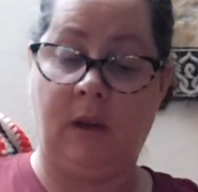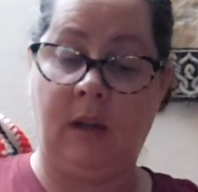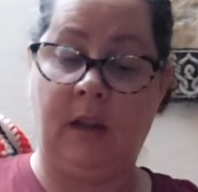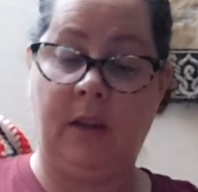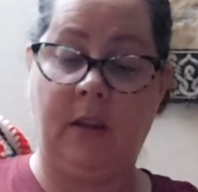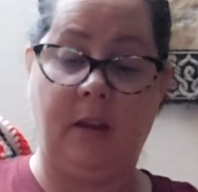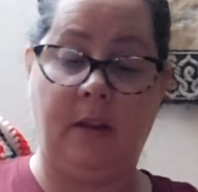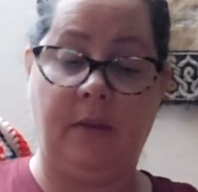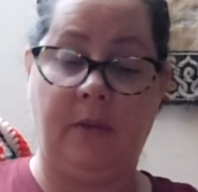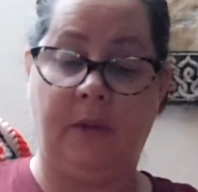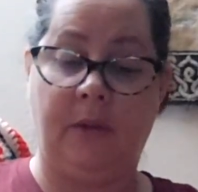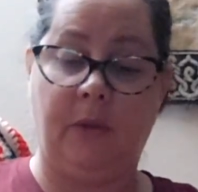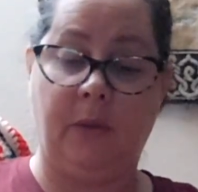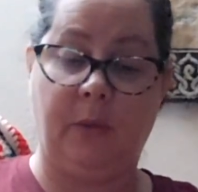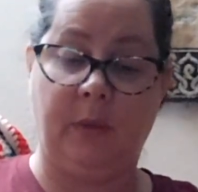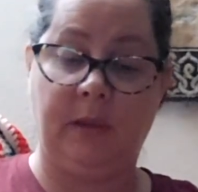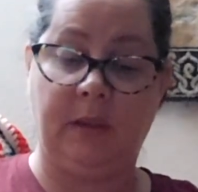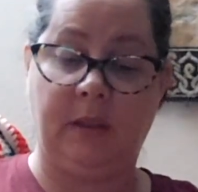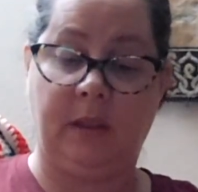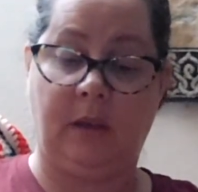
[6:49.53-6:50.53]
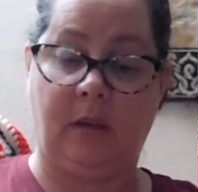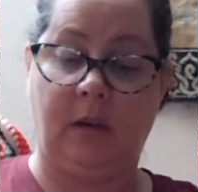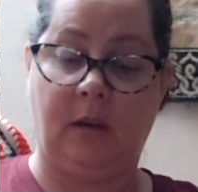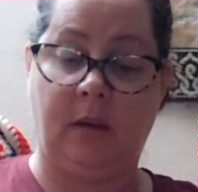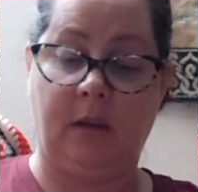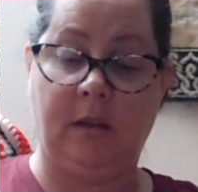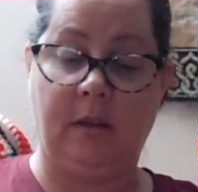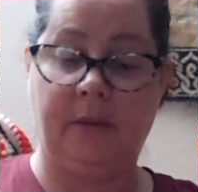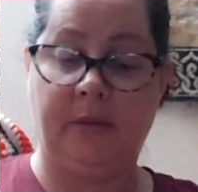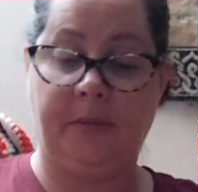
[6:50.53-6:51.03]
love all the ones I
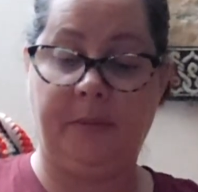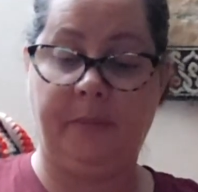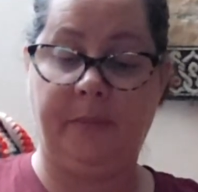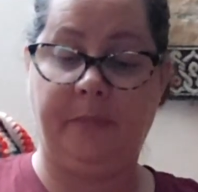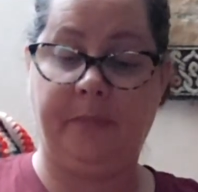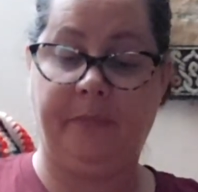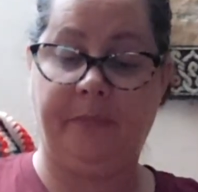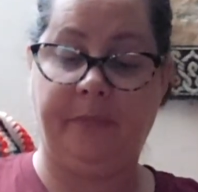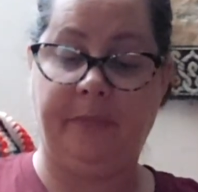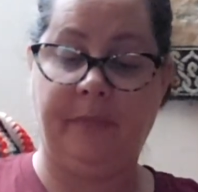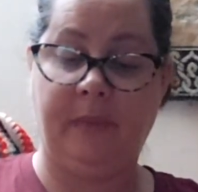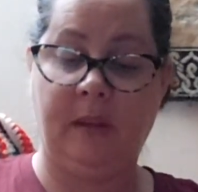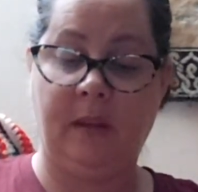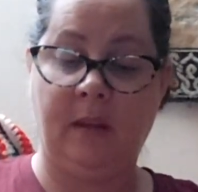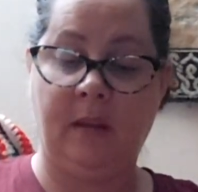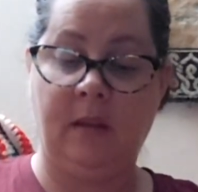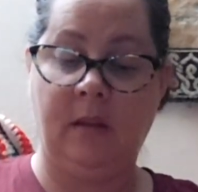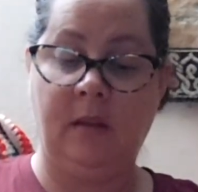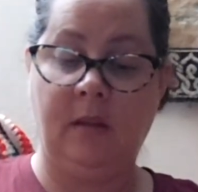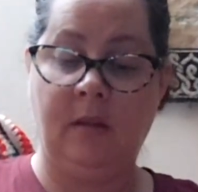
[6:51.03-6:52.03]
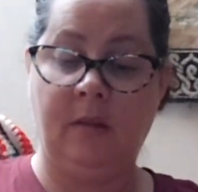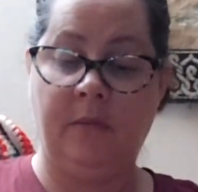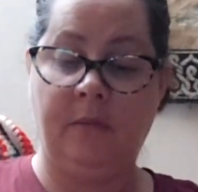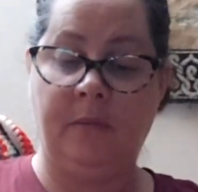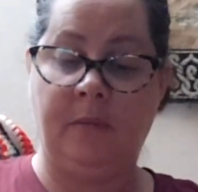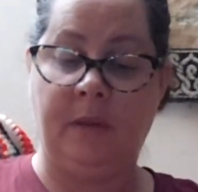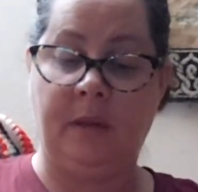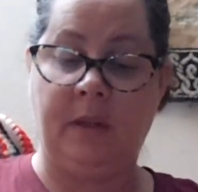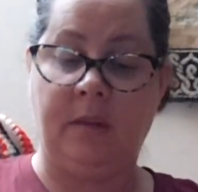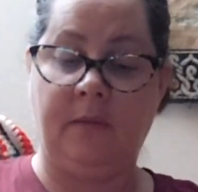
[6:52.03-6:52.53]
got.
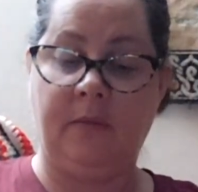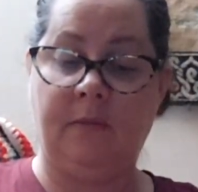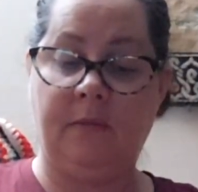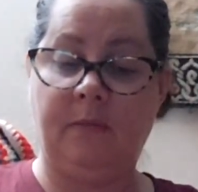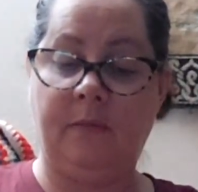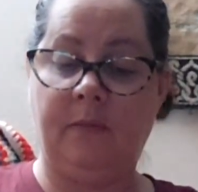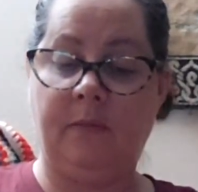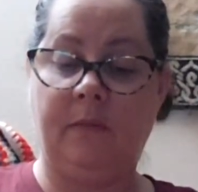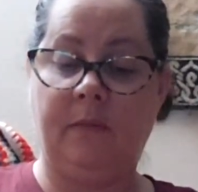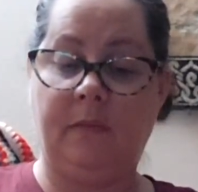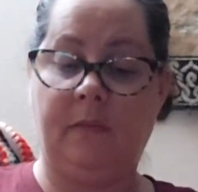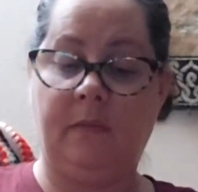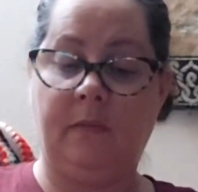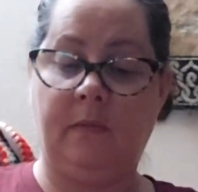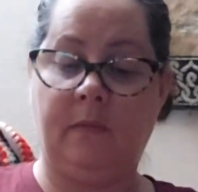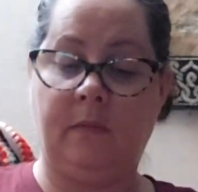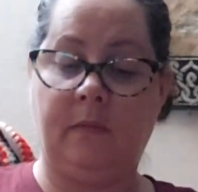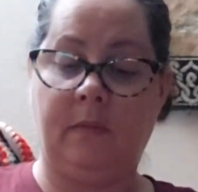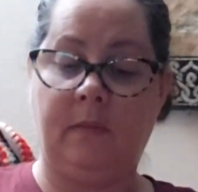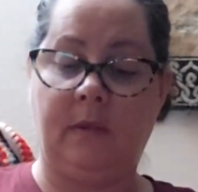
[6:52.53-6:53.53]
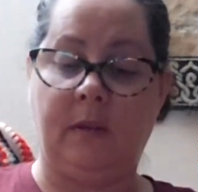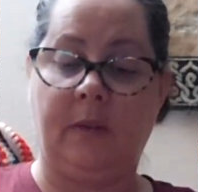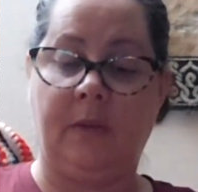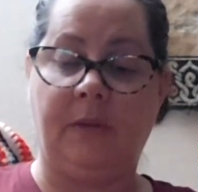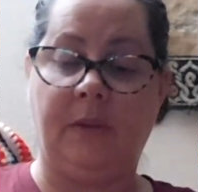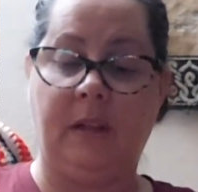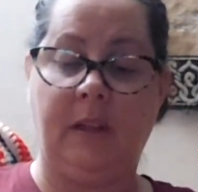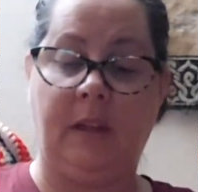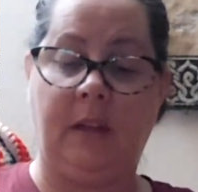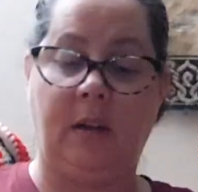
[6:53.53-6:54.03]
But
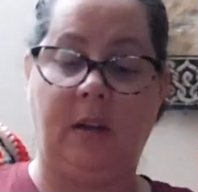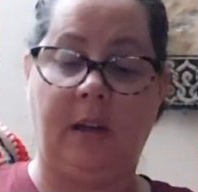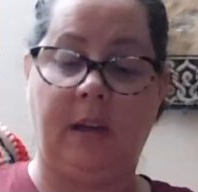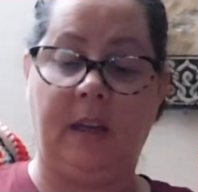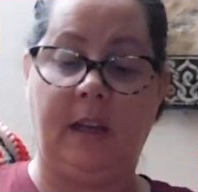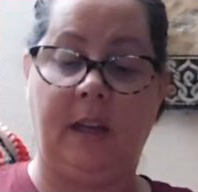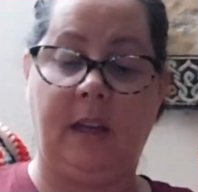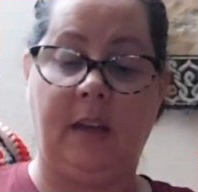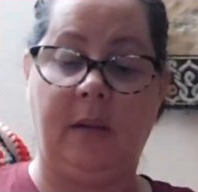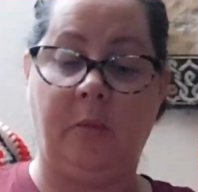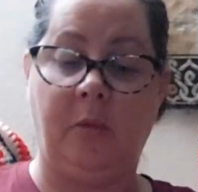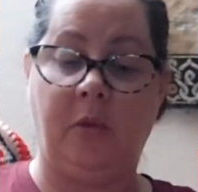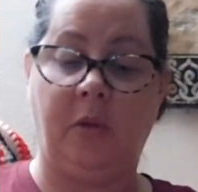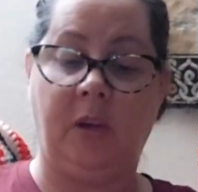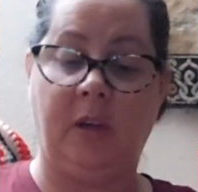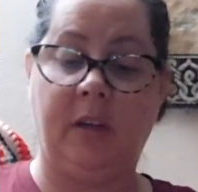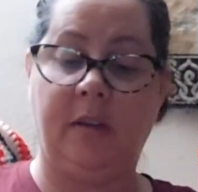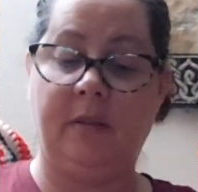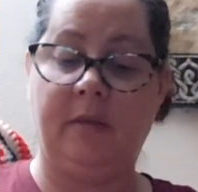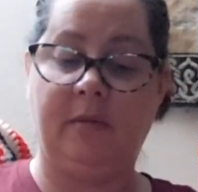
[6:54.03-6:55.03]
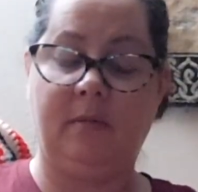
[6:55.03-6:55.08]
definitely not getting any more.